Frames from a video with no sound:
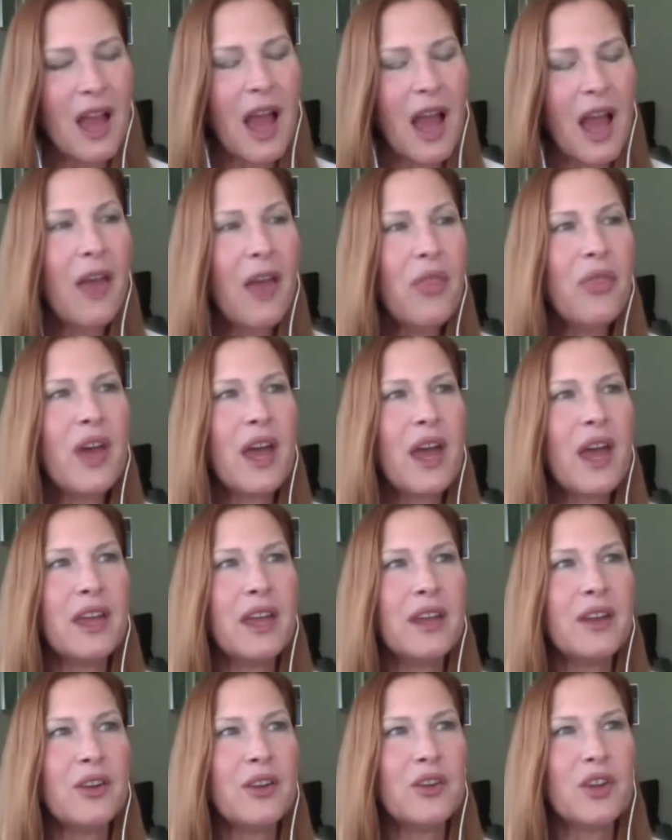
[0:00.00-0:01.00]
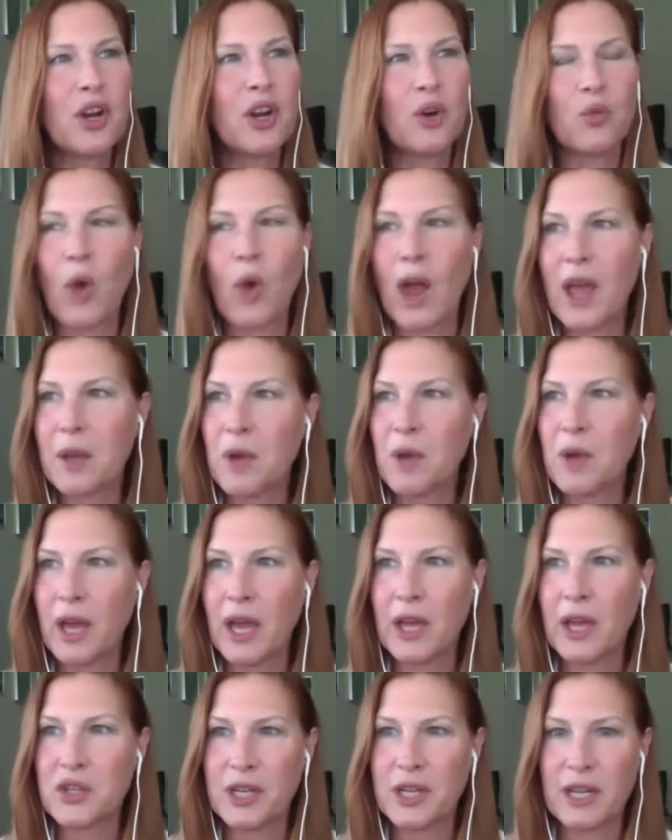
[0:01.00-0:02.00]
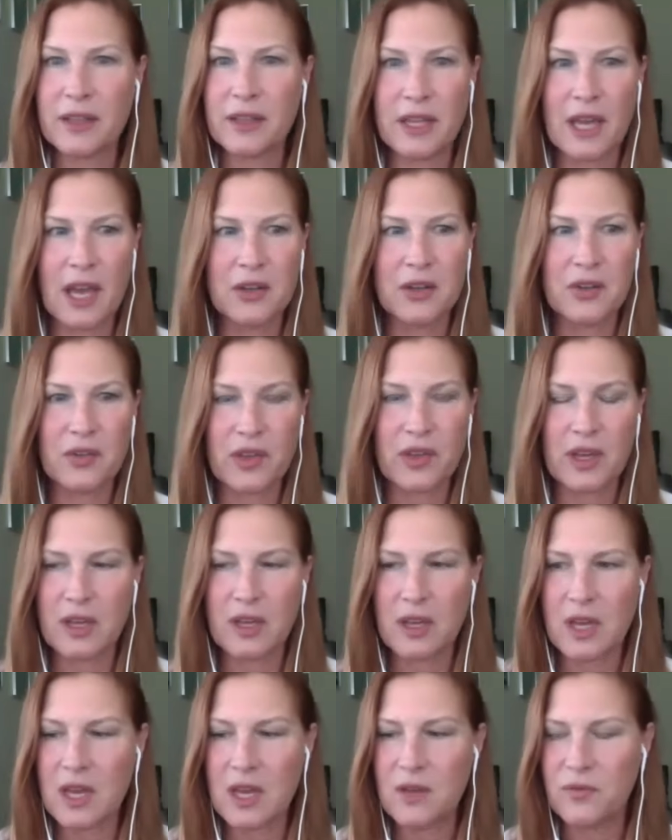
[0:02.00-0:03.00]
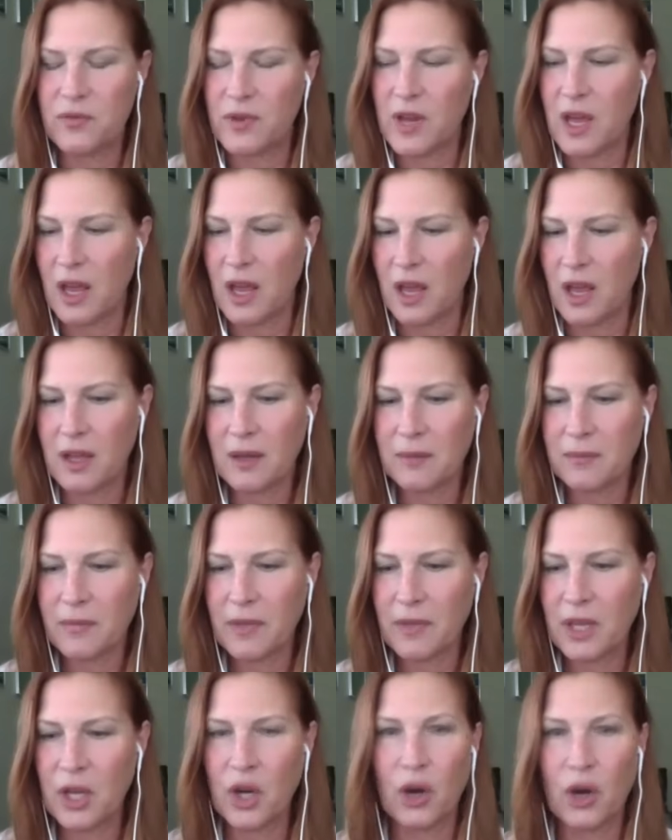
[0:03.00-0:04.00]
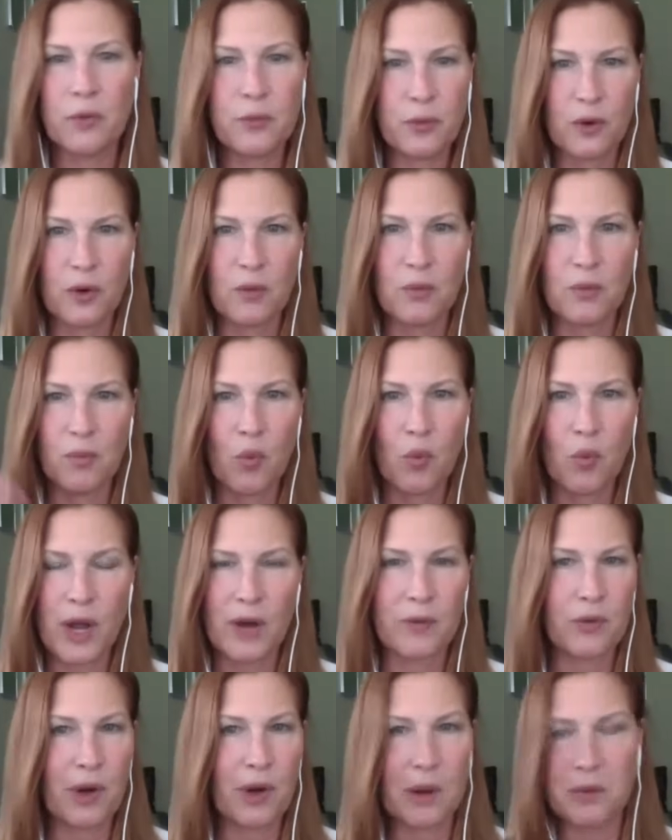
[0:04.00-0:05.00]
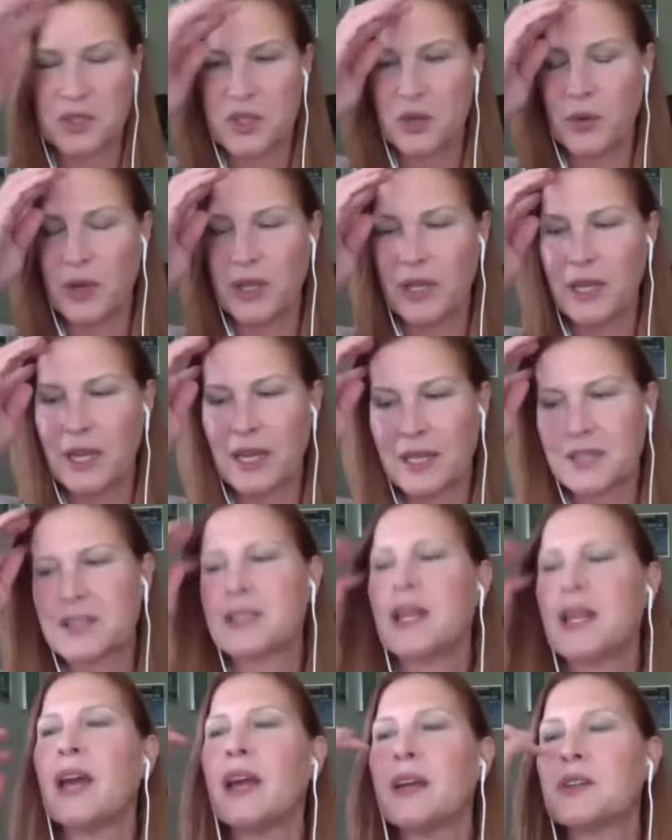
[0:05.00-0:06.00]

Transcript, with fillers: and then, you know, rang my agent at the end of the evening you know, for whatever I was doing the next day.